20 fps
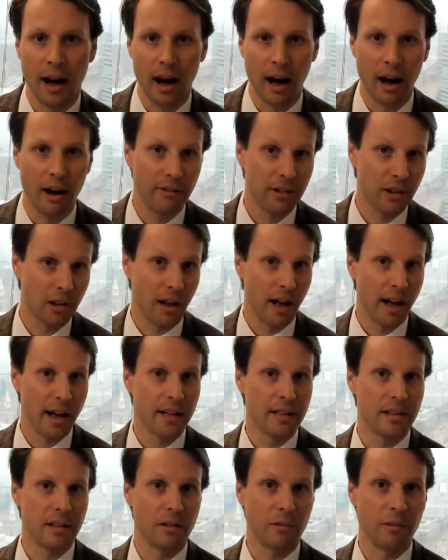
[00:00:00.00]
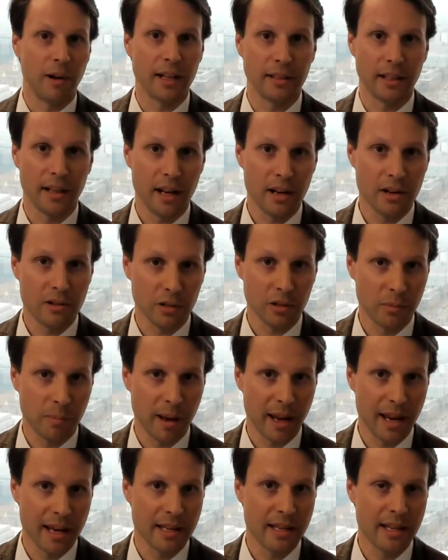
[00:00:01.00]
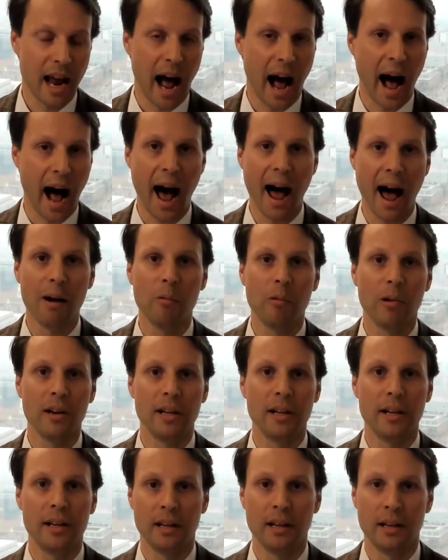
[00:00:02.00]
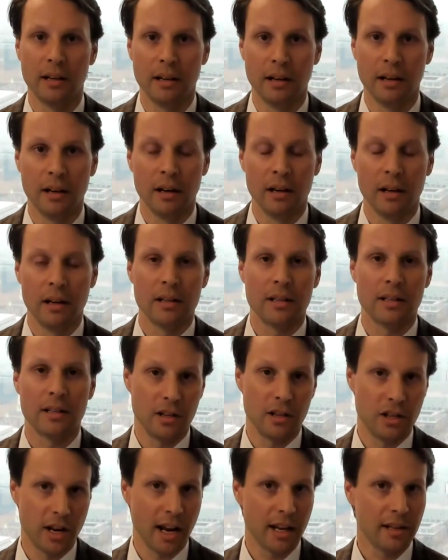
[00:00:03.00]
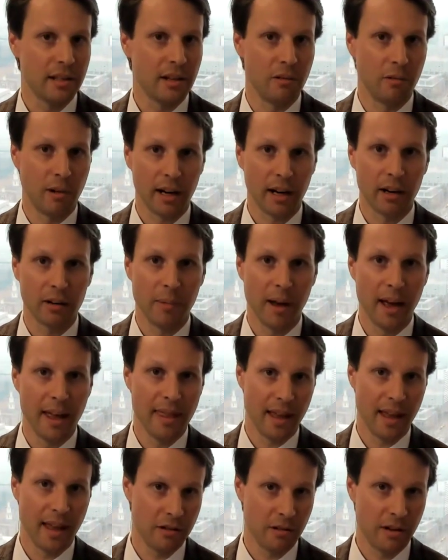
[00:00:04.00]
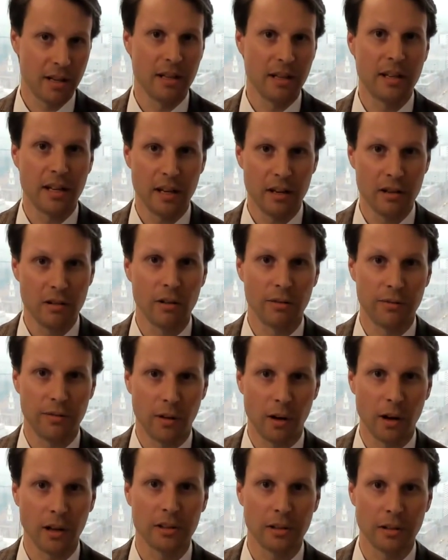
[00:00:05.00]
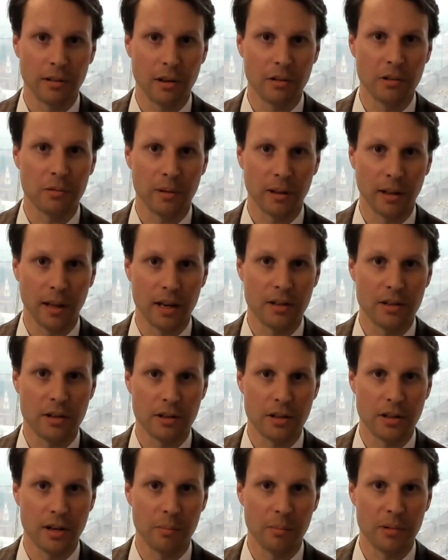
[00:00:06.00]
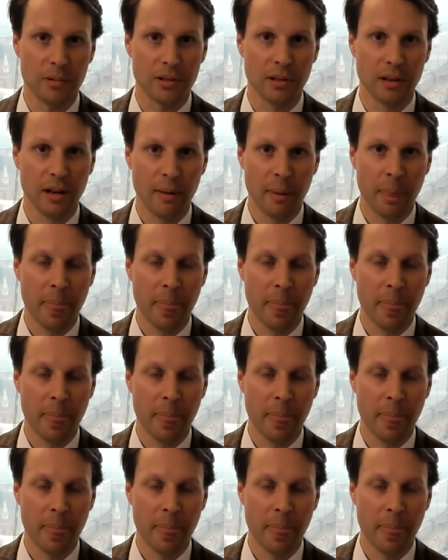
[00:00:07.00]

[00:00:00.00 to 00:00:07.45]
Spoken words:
of clients in the residential space, I would suggest and recommend that you continue to foster those relationships